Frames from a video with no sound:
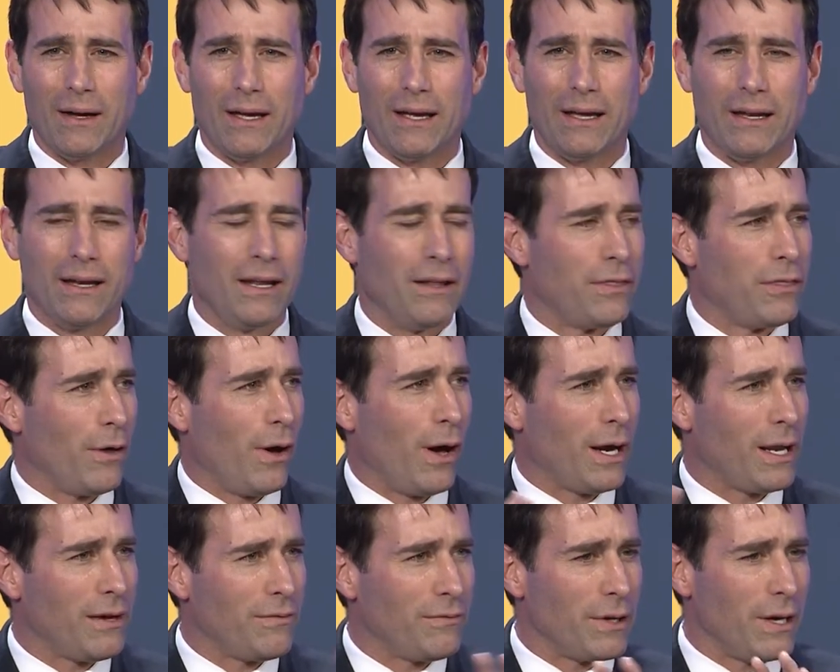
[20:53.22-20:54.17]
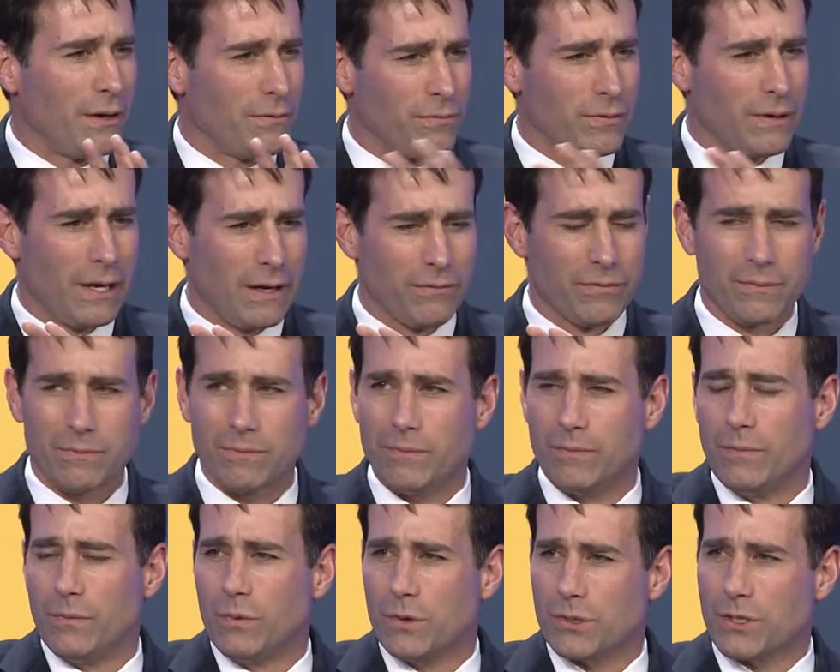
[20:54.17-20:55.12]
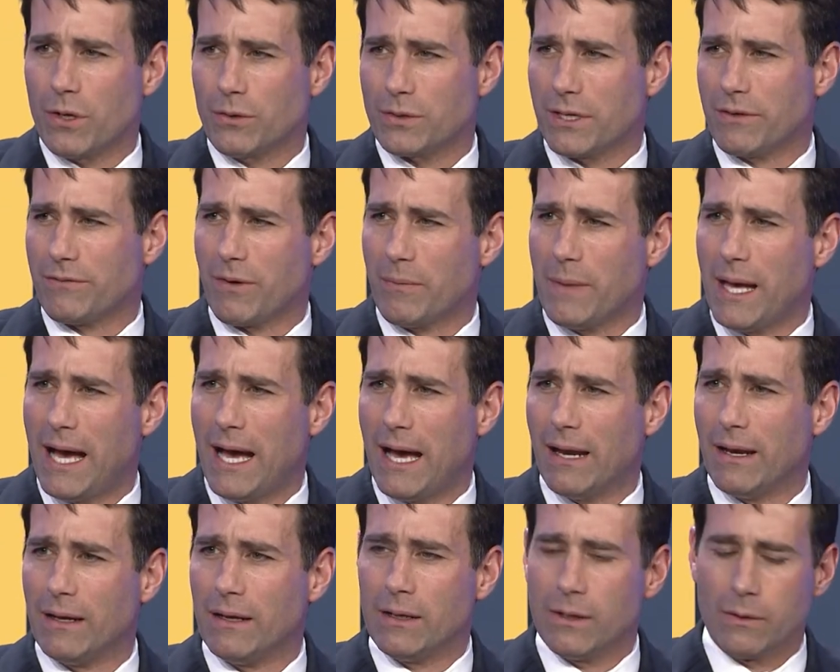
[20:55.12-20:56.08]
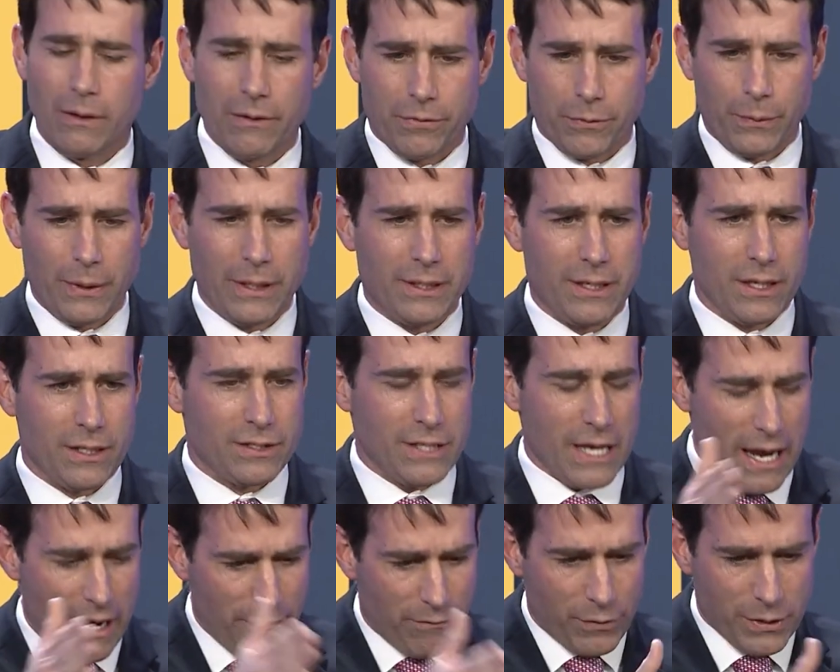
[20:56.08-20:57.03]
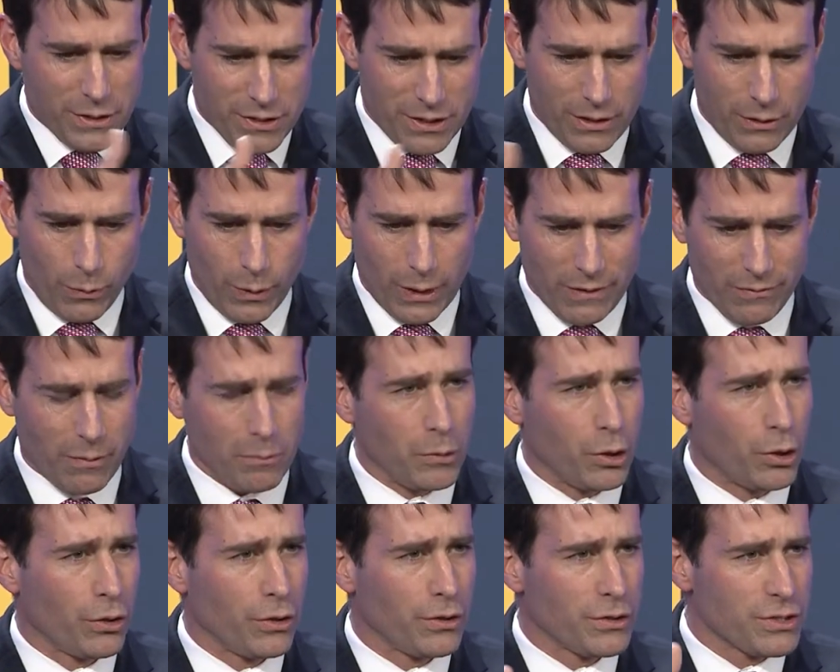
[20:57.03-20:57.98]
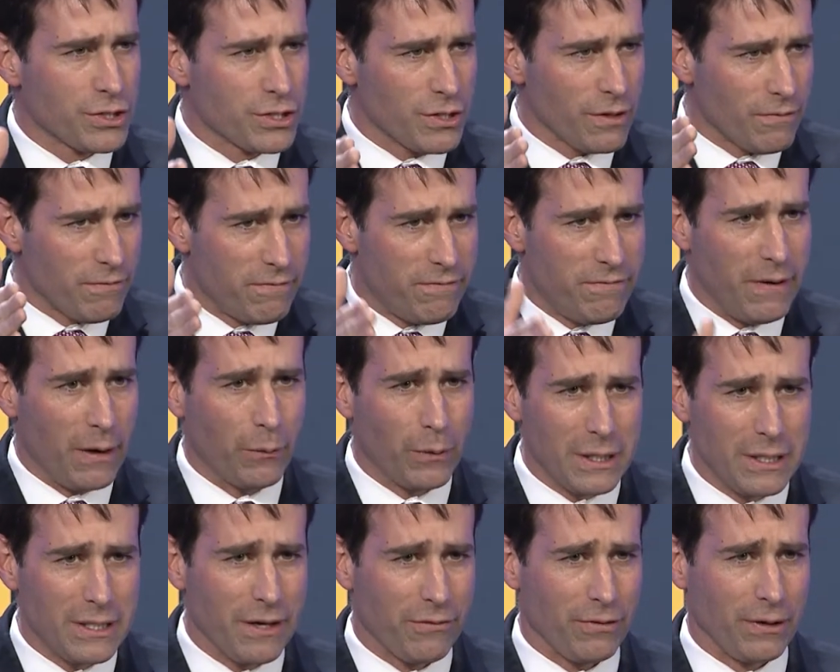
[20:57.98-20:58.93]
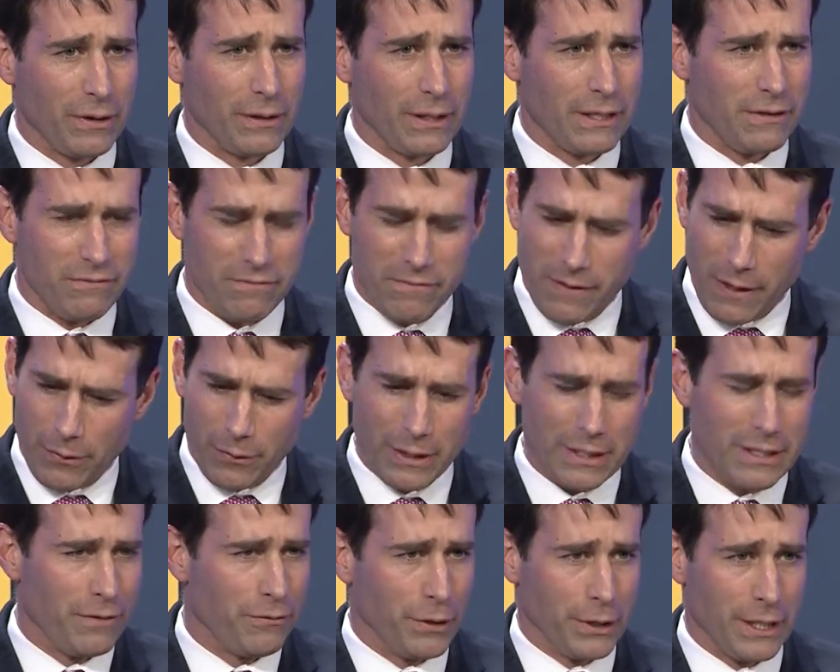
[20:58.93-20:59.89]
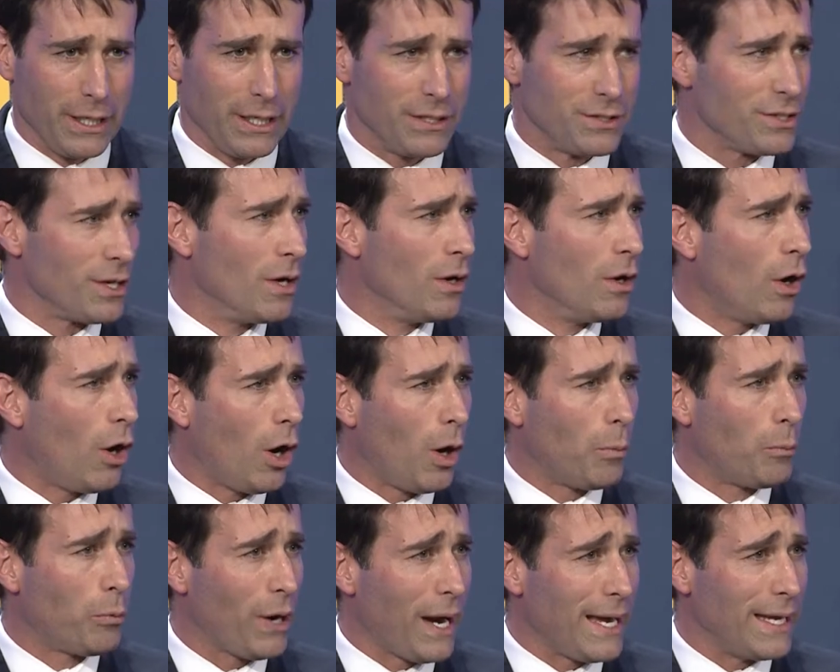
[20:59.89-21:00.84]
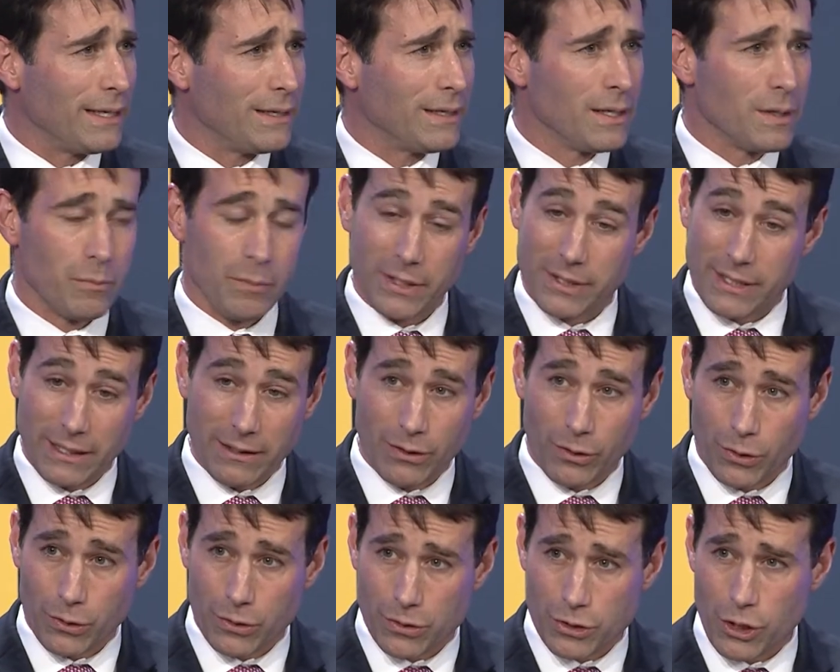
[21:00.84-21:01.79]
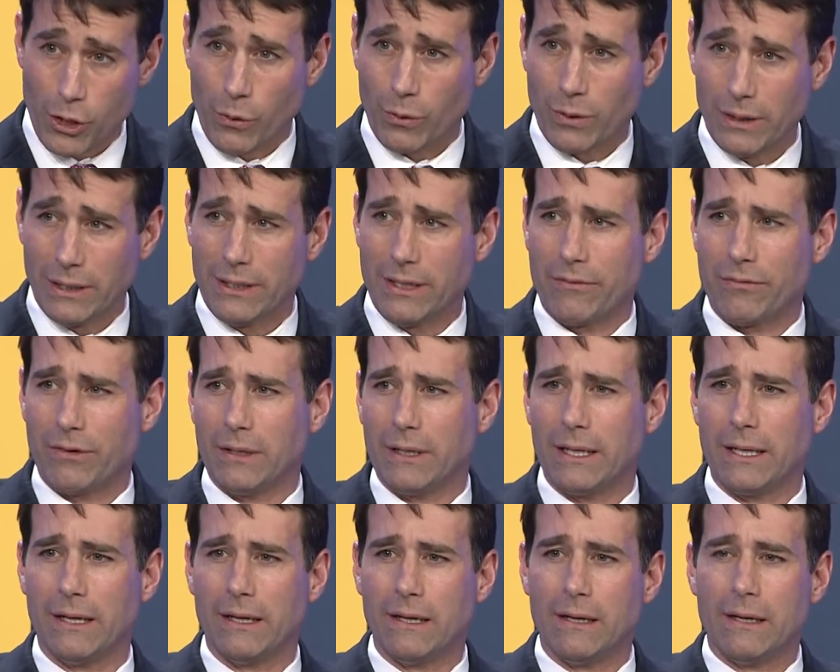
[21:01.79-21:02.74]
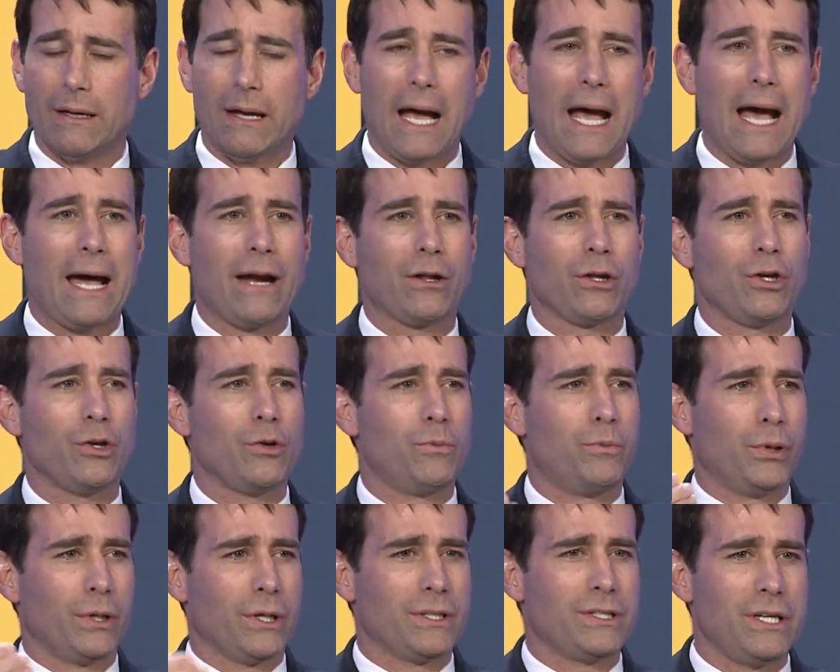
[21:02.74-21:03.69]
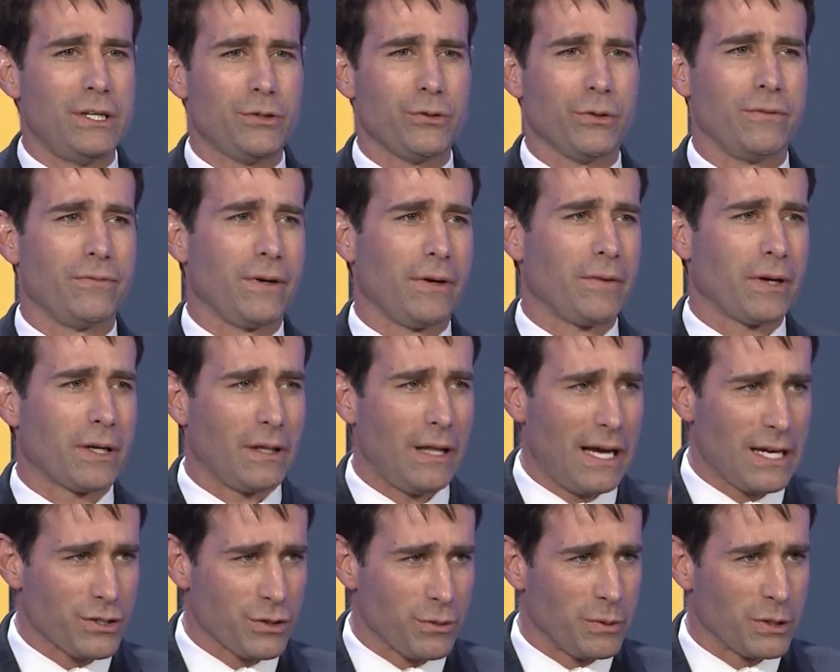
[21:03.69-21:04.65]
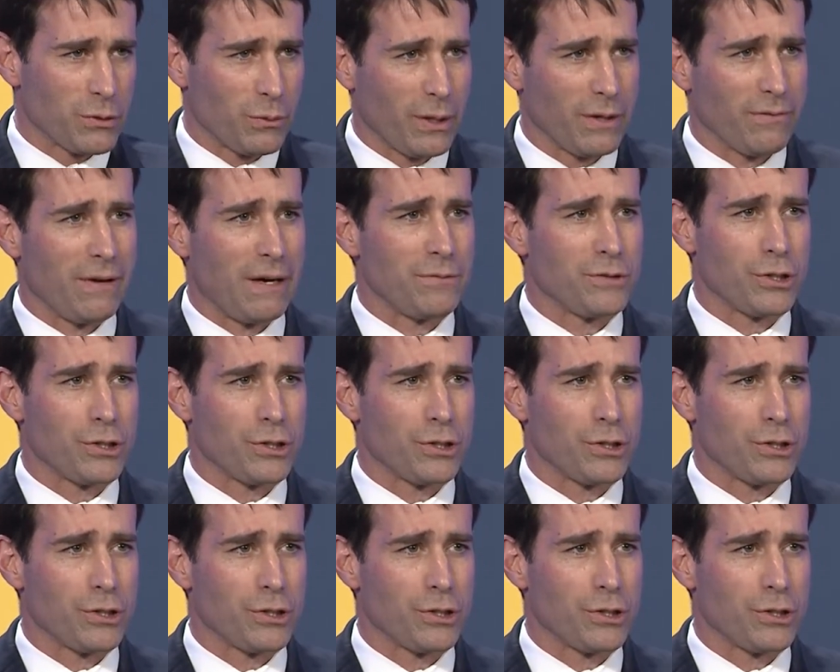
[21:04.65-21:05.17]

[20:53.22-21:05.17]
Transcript: and thought have resulted from that. We have three kids. Every single one of them learns very differently, very different kids. All bright, but they learn totally differently. How do you put a teacher in front of a classroom with 25